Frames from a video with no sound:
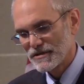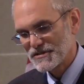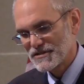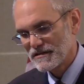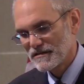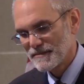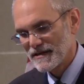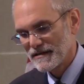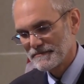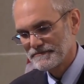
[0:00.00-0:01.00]
Christ said to the
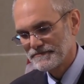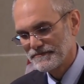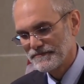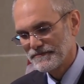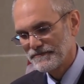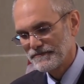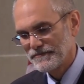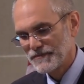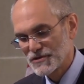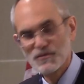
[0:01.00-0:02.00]
man,
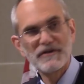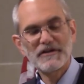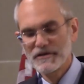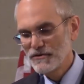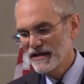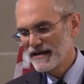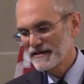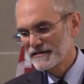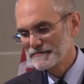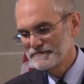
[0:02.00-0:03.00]
There's one thing you
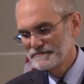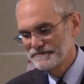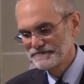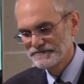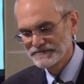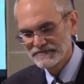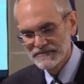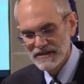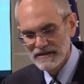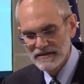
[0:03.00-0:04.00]
lack.
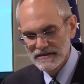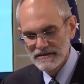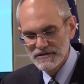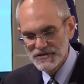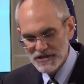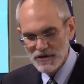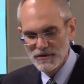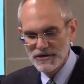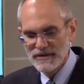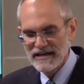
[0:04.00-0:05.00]
Sell
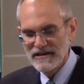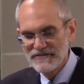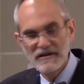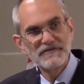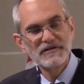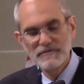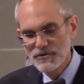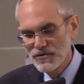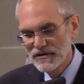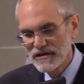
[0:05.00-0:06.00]
what you have, give to the
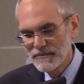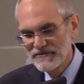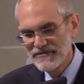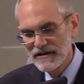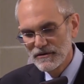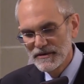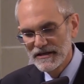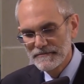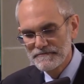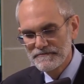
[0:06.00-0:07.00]
poor, come and follow
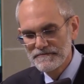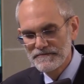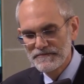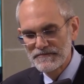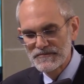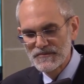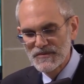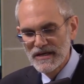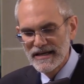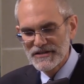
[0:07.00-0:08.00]

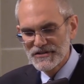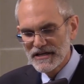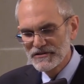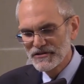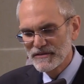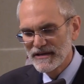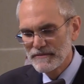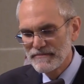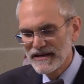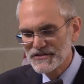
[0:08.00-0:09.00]
me. It's not until the
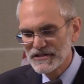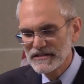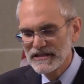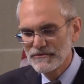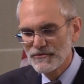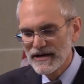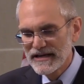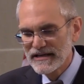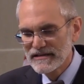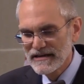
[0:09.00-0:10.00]
man basically
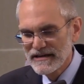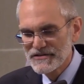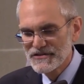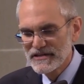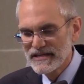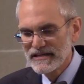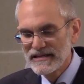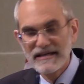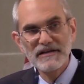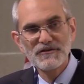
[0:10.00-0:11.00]
recognized that he
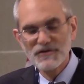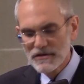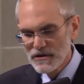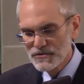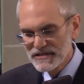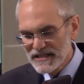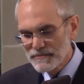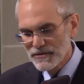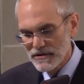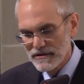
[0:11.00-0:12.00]
needs to go
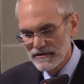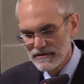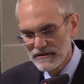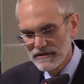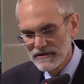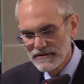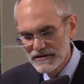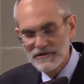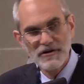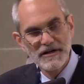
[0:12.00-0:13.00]
deeper
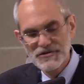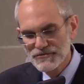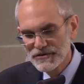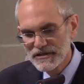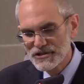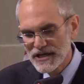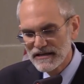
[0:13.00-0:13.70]
that Christ really